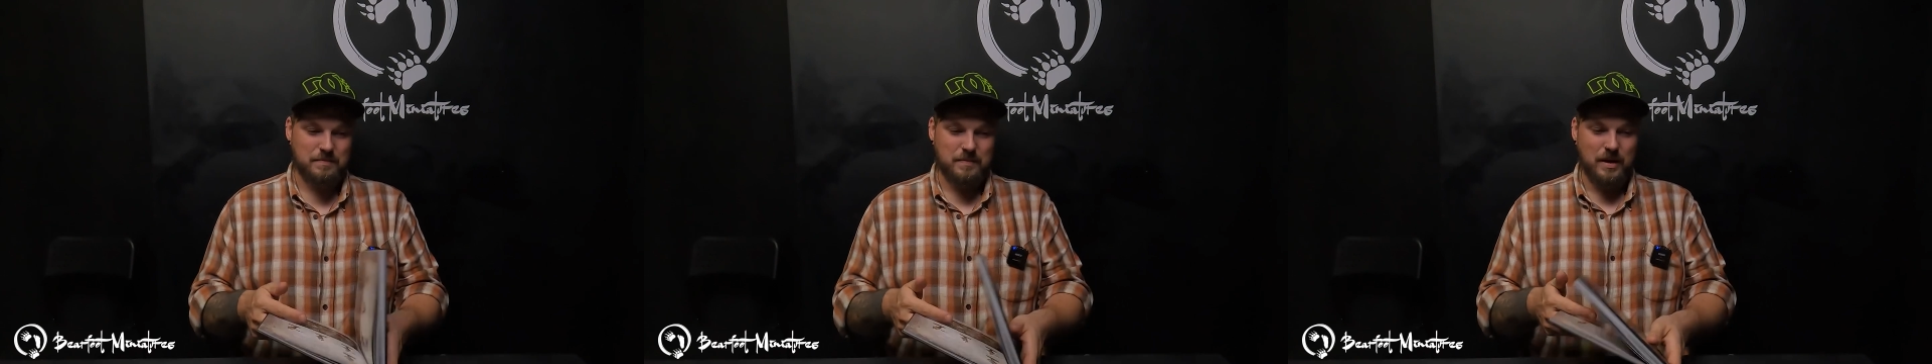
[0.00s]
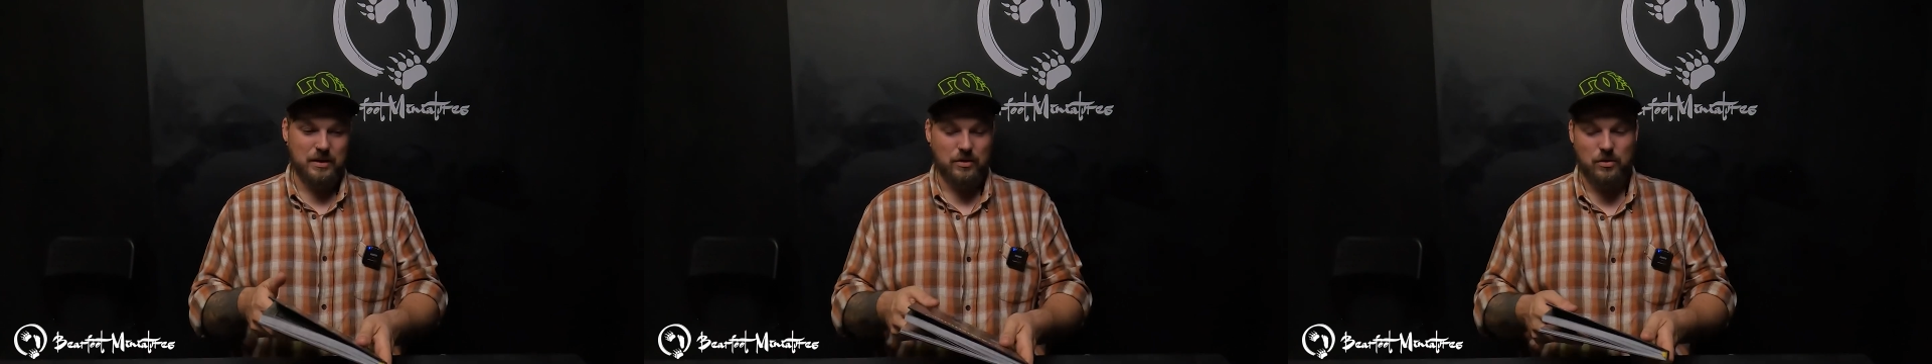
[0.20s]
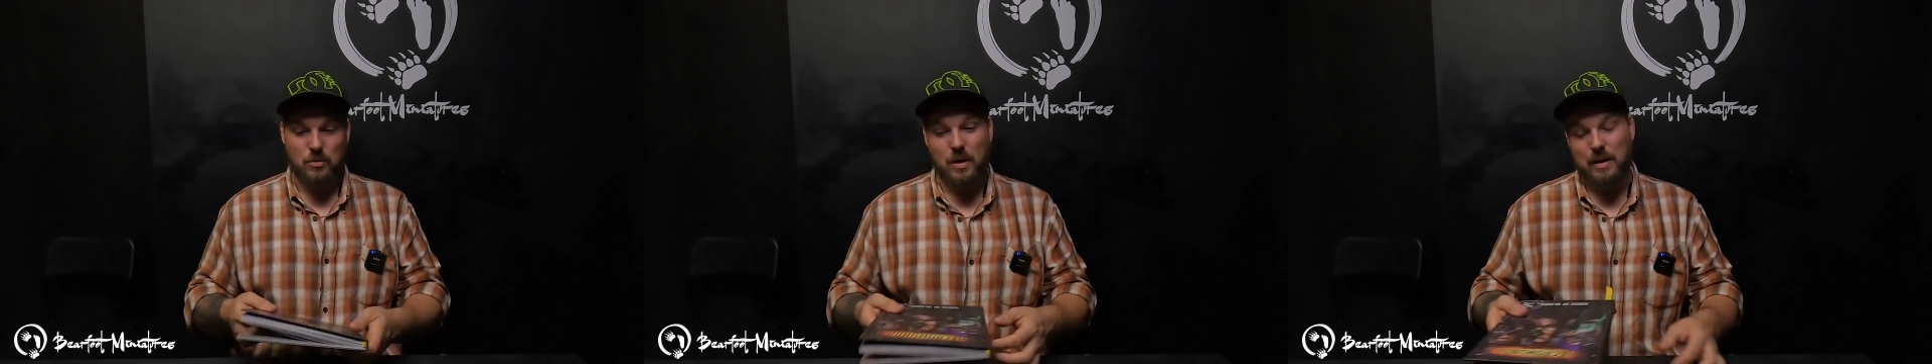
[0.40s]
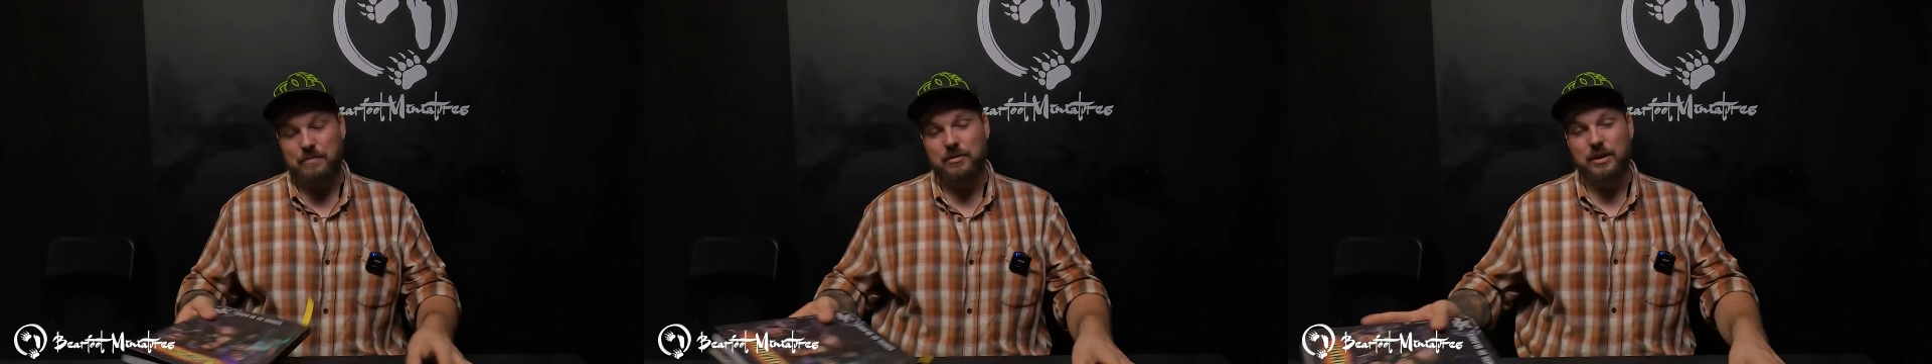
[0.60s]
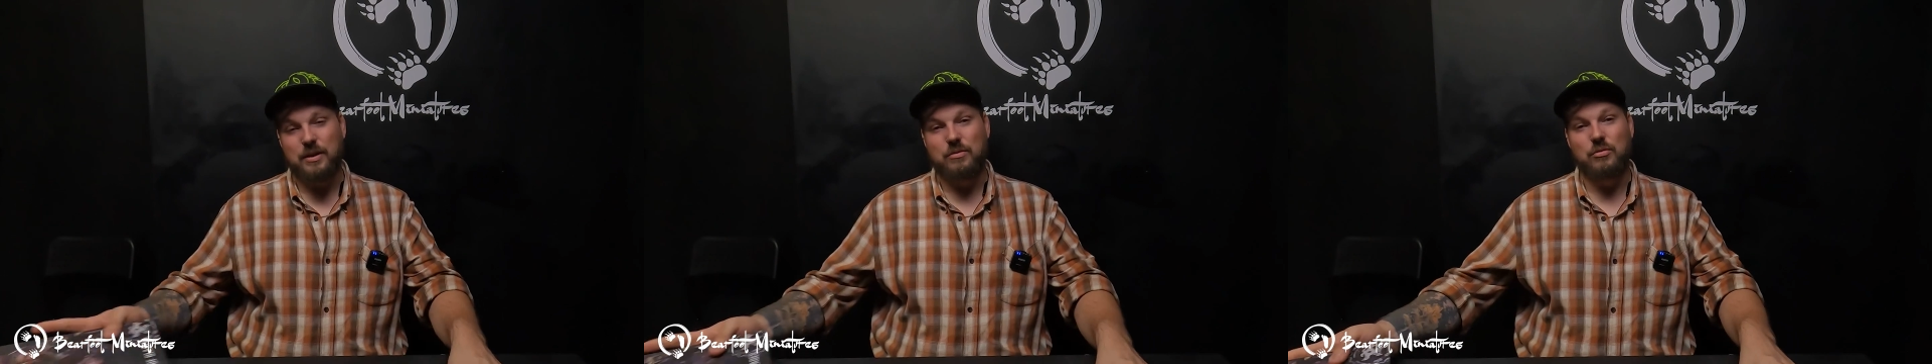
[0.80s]
I don't know why I'm
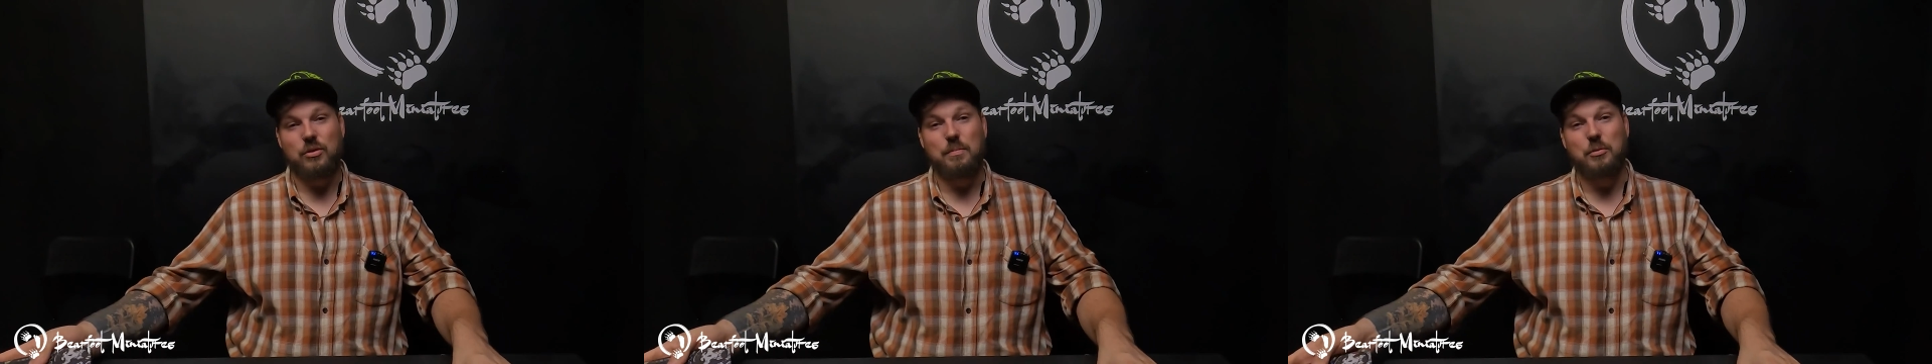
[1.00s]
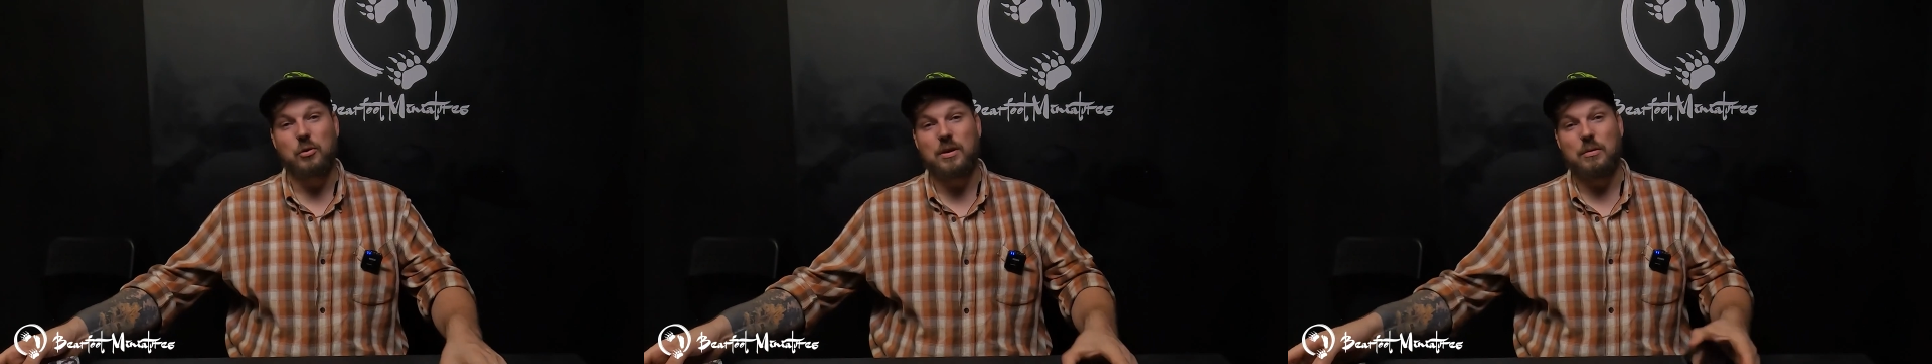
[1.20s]
flicking through the book.